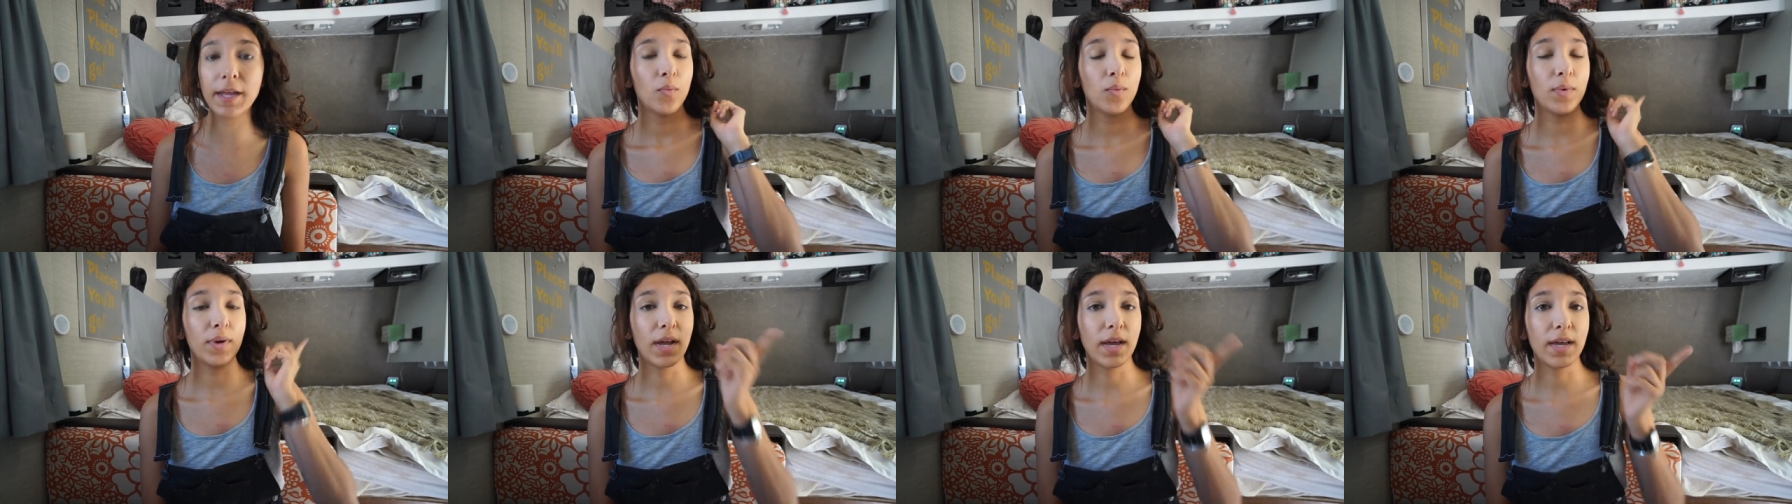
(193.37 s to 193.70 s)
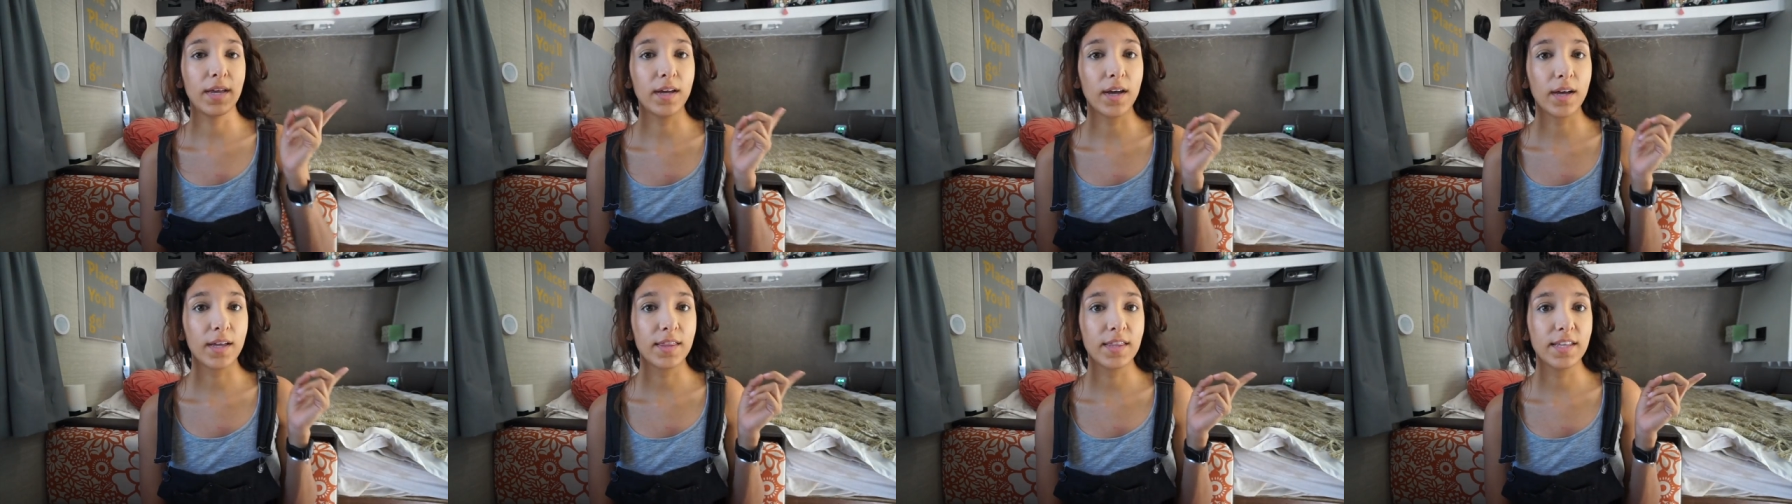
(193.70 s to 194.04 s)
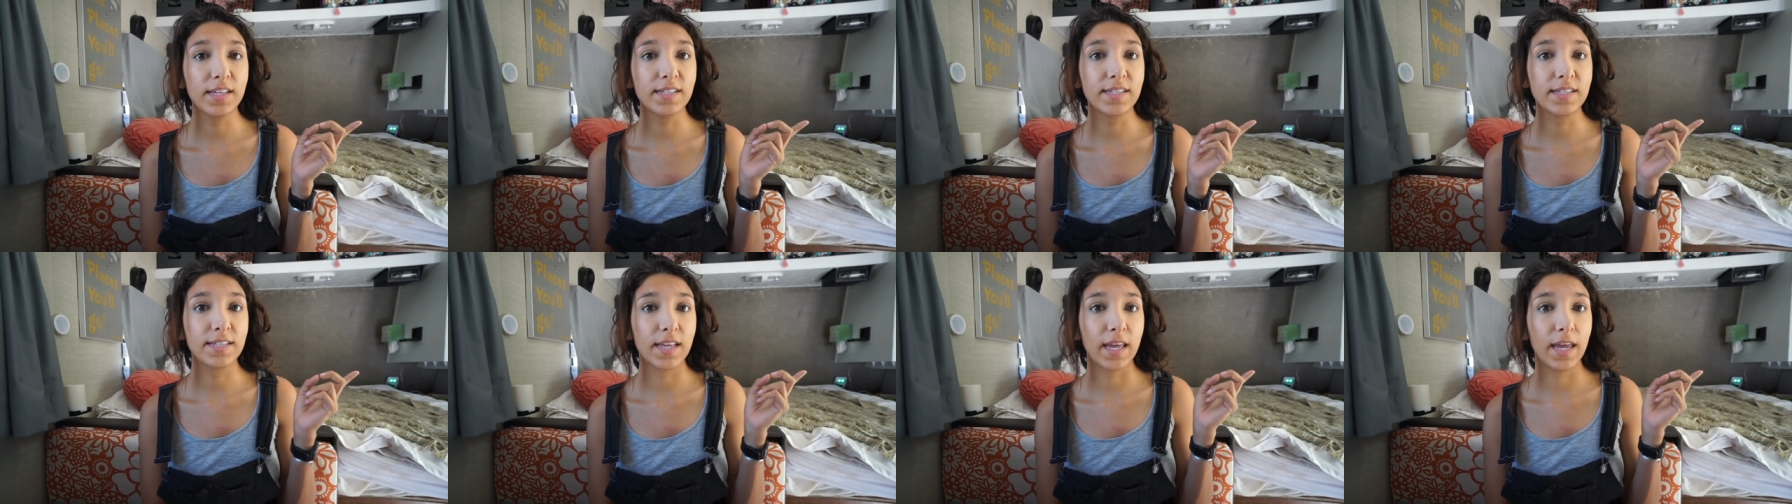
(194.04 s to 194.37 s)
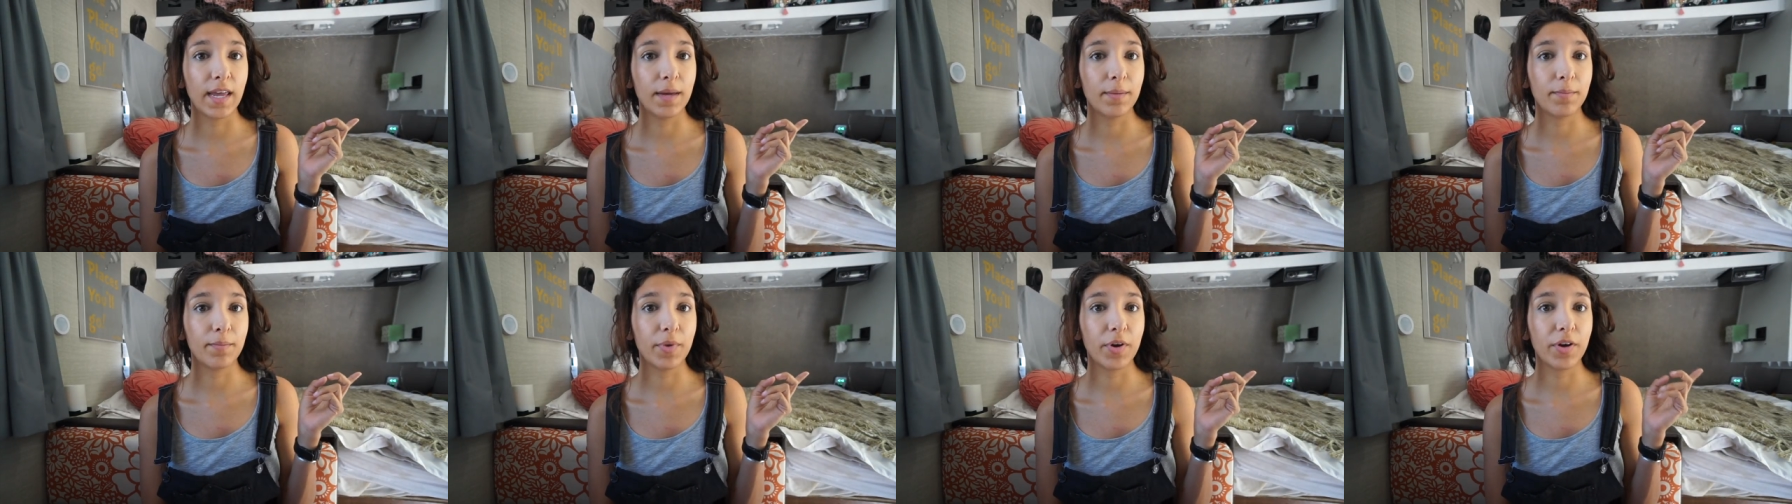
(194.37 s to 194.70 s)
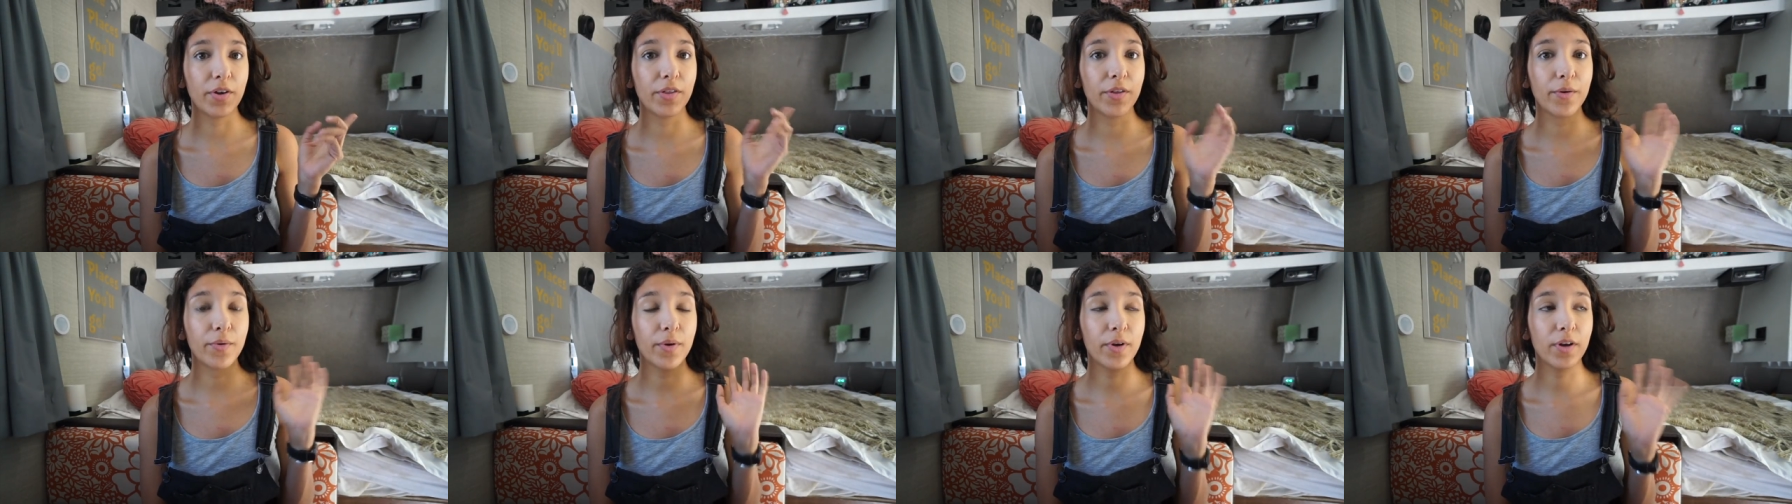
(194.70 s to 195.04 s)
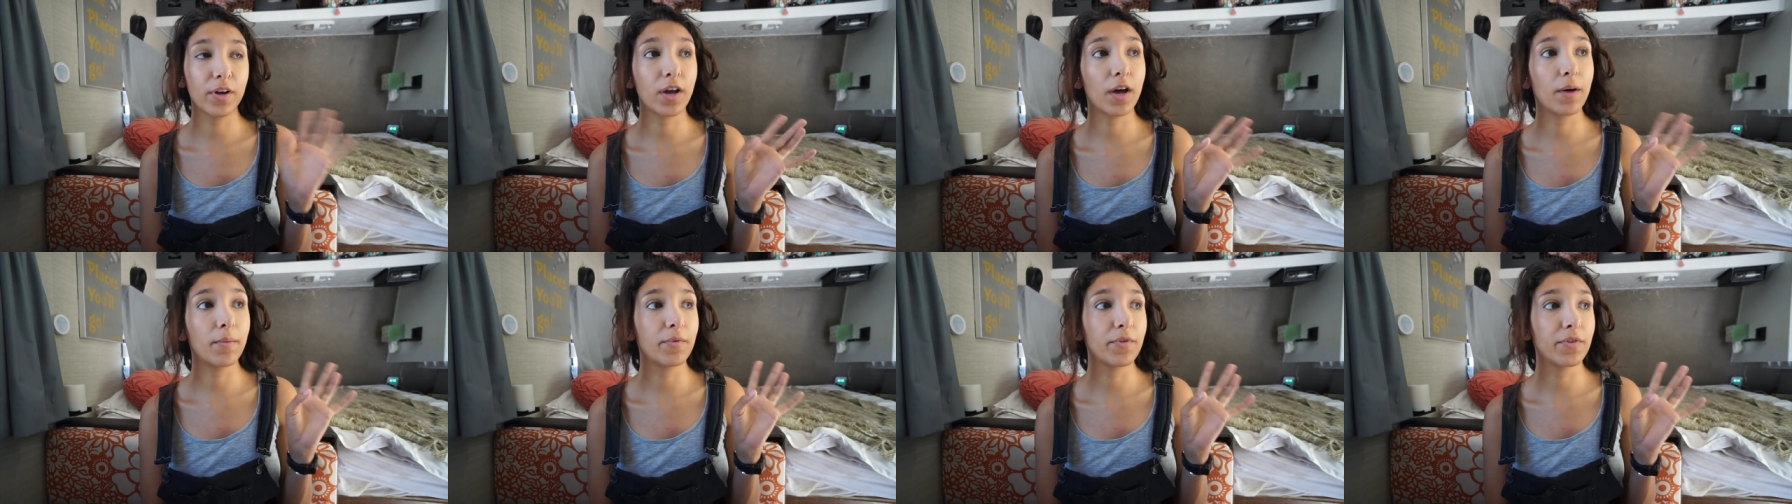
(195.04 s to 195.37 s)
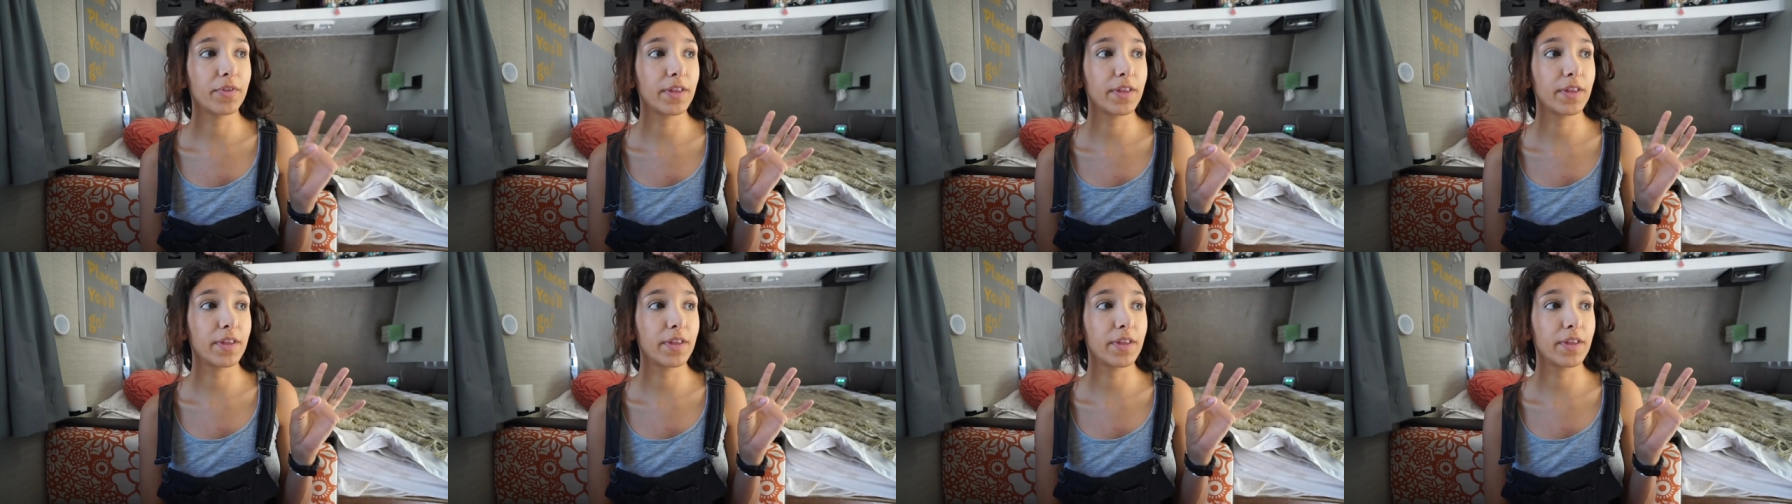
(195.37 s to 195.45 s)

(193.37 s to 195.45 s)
When I got this camper, there were a couple